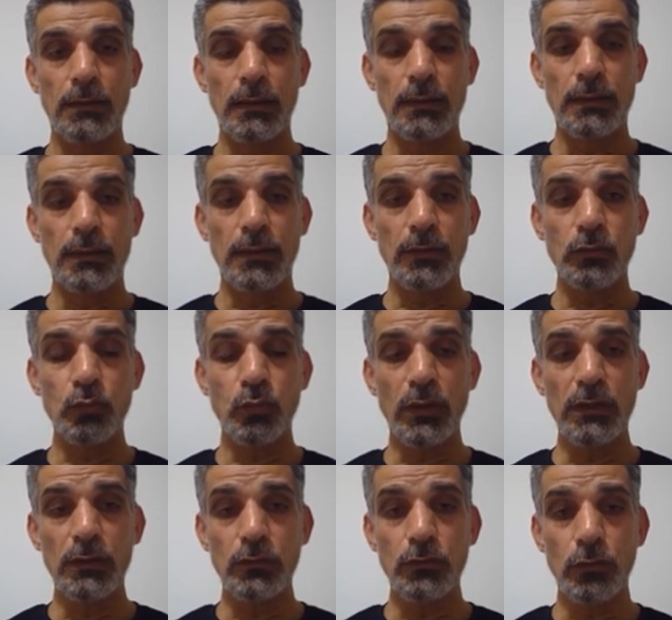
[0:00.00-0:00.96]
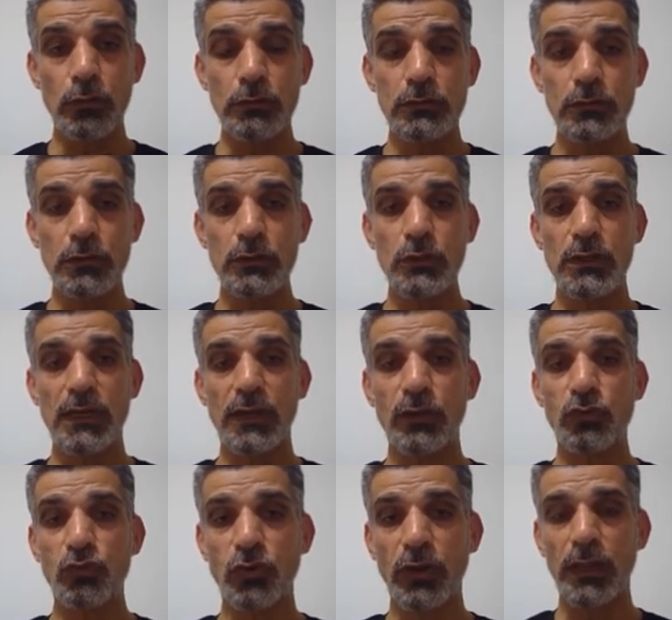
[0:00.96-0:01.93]
This one is also you
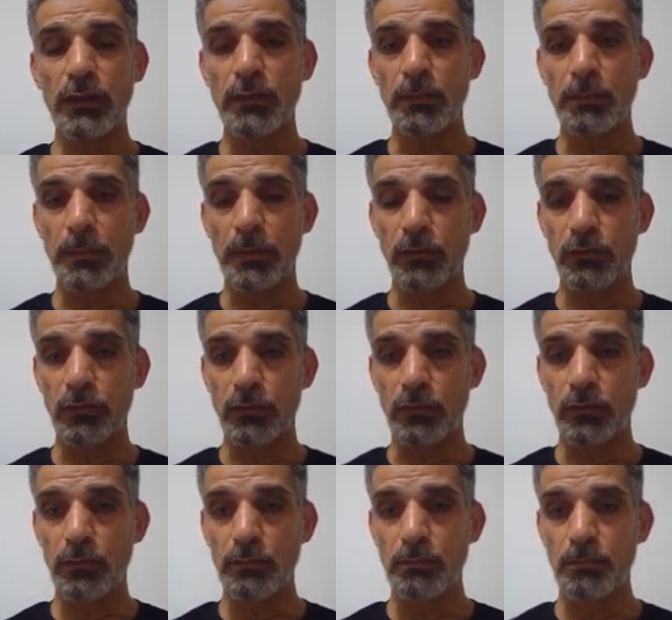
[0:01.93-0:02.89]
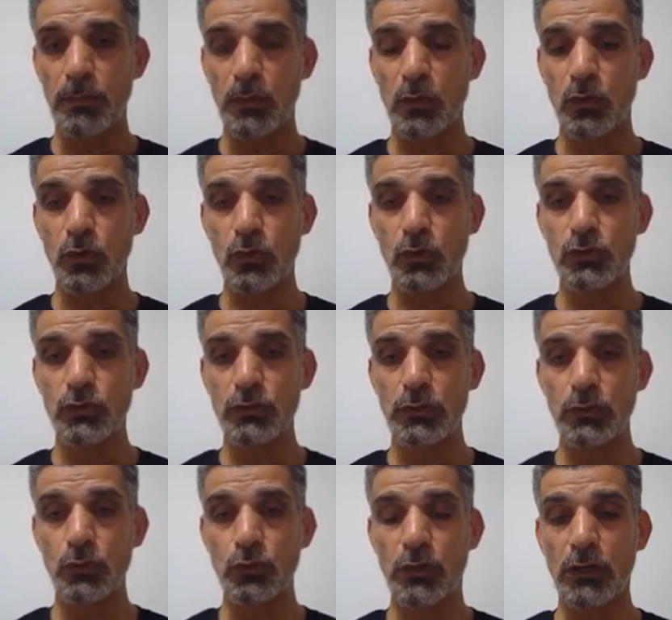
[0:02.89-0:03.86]
can train the patient because
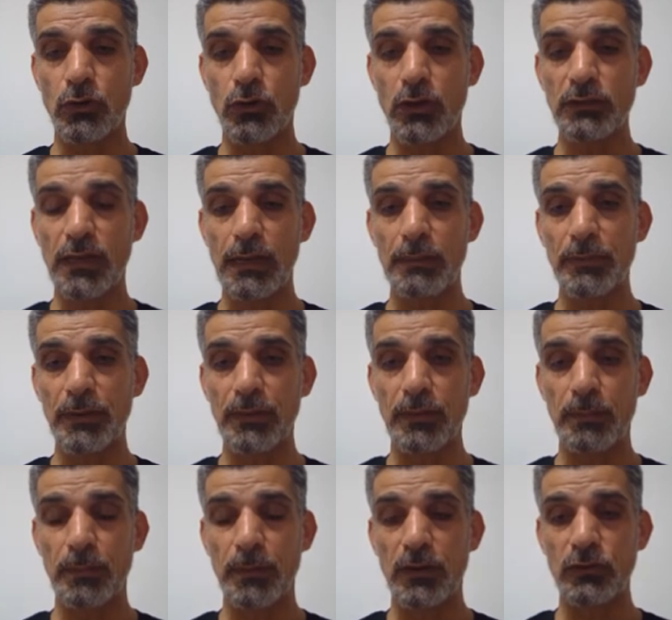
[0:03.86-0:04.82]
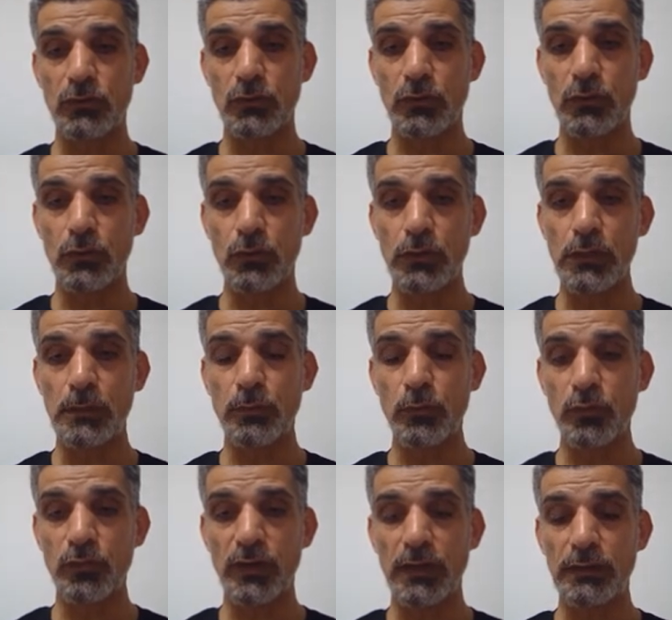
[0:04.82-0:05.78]
you are not helping the patient. You are only
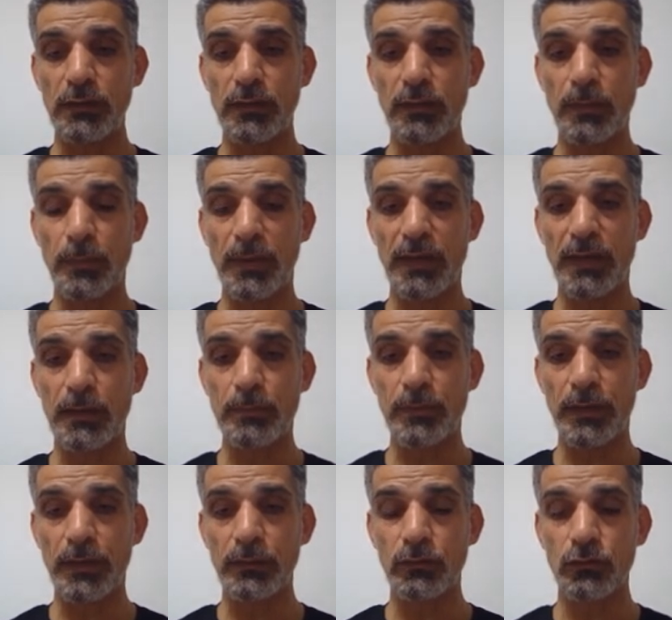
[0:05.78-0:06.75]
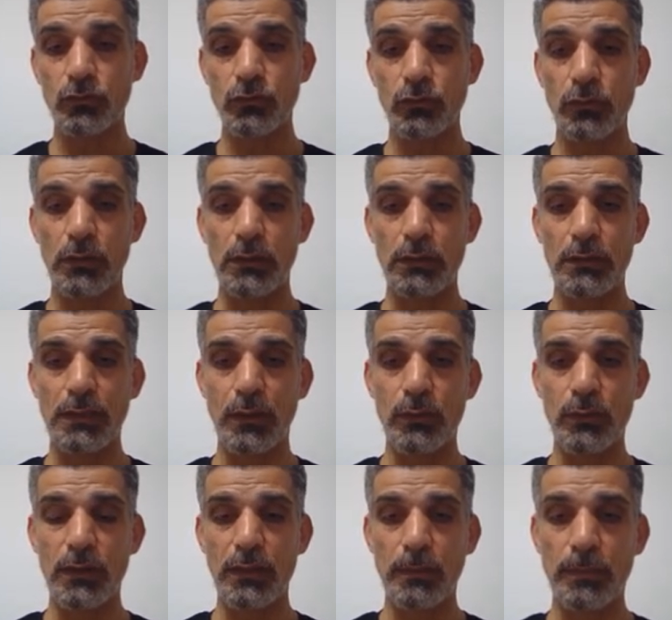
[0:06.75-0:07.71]
providing the backup rate. So the
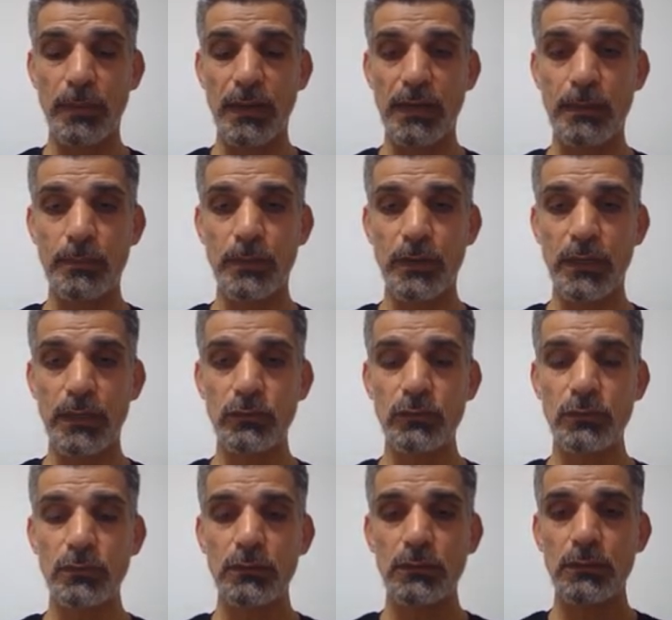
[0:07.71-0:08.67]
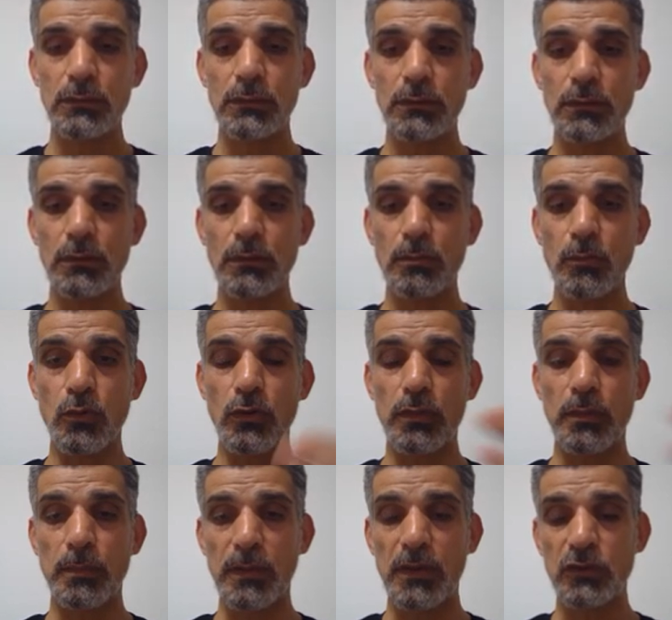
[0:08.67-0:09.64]
lower the backup rate, the more
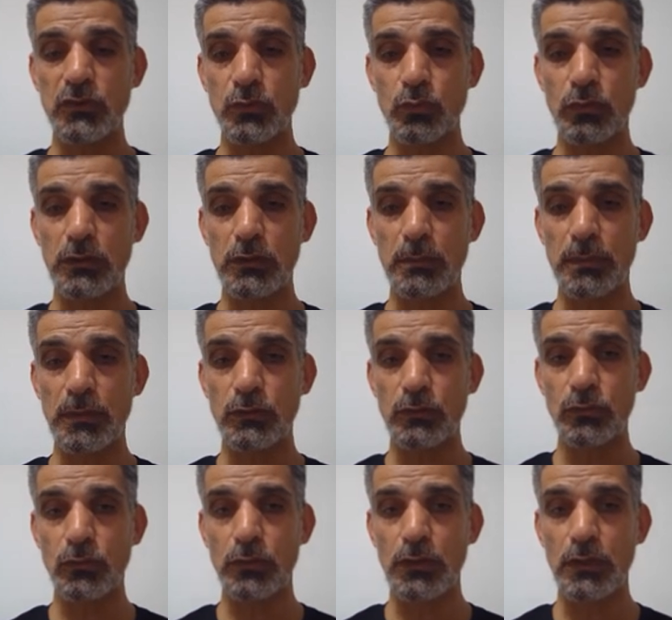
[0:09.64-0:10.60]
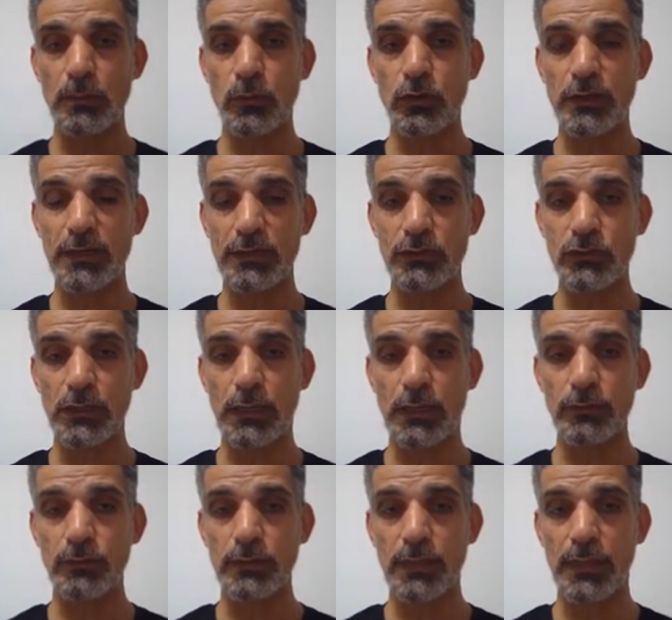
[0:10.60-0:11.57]
the patient will depend on him or
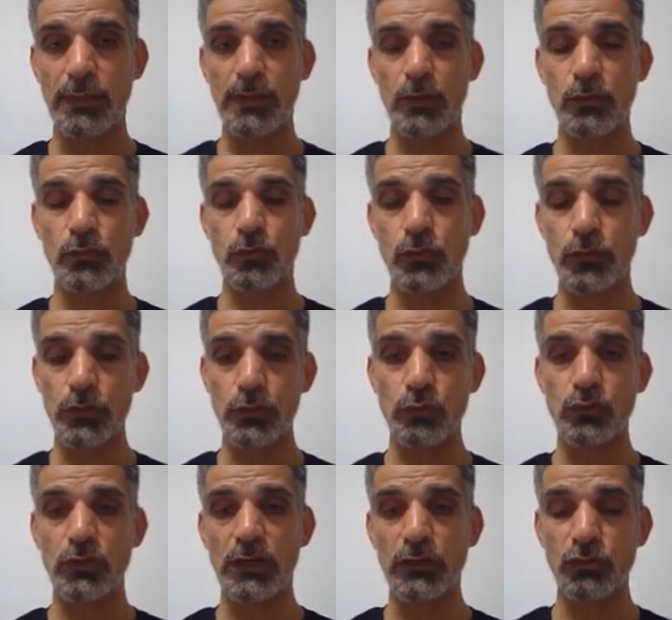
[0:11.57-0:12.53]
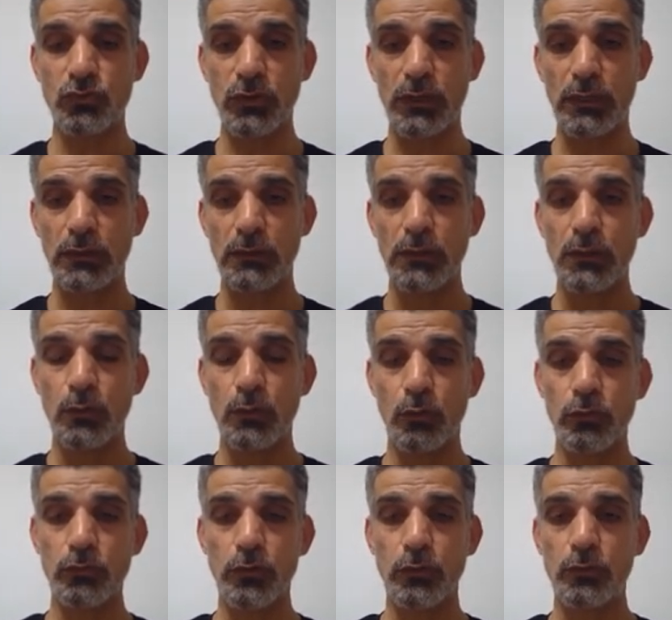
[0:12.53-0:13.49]
herself, and therefore you can train.
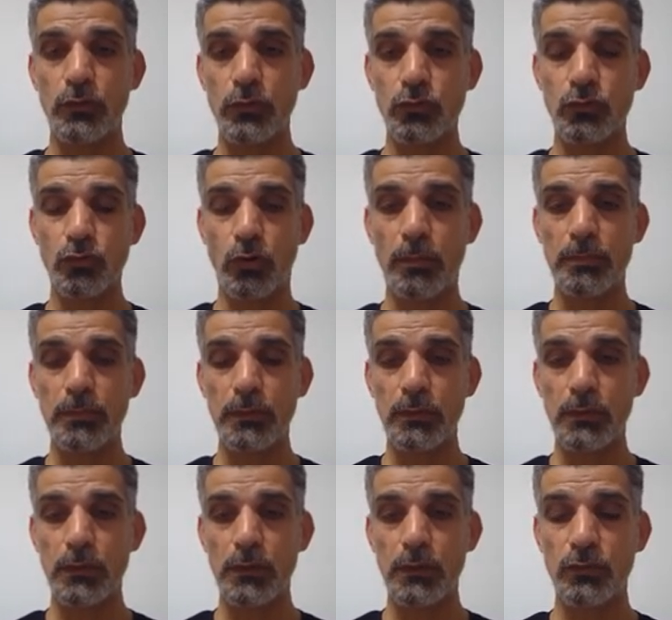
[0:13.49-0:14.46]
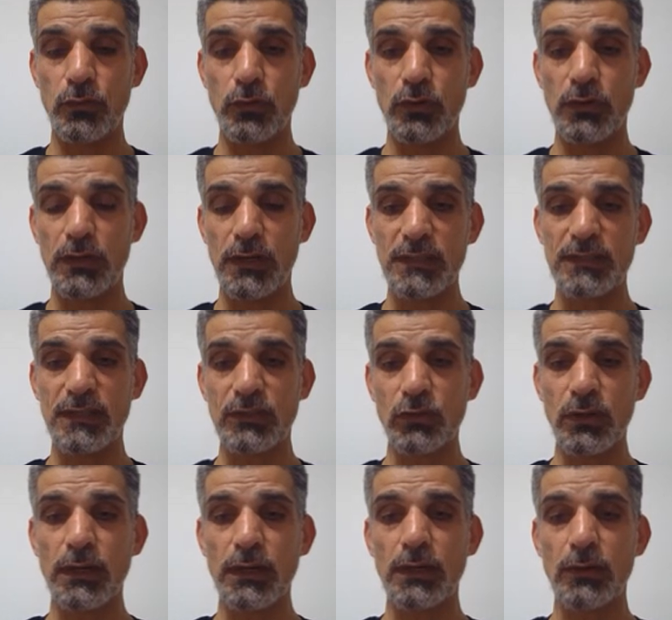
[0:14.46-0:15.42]
Also, if you drop the, if you increase the
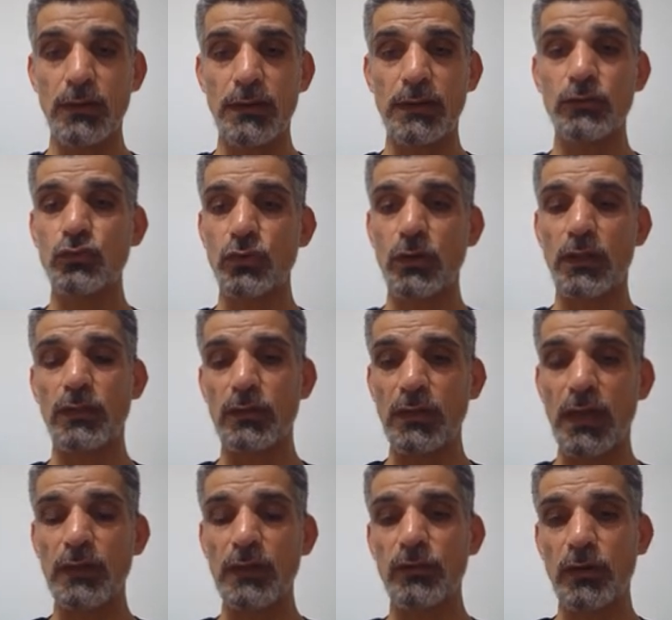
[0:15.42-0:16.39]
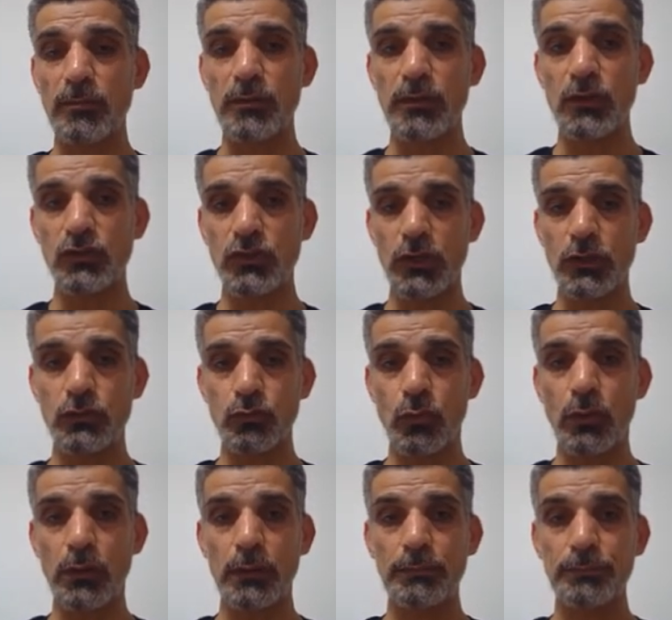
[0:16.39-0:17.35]
trigger, you can train the diaphragm and the chest
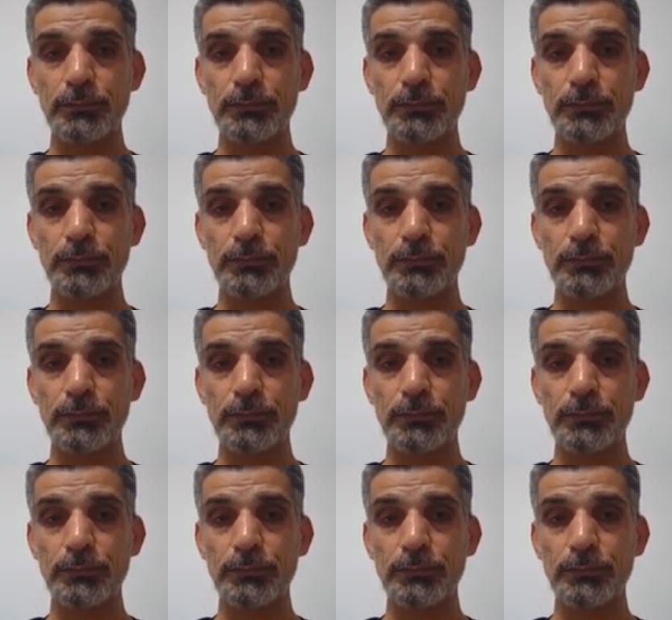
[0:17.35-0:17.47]
wall.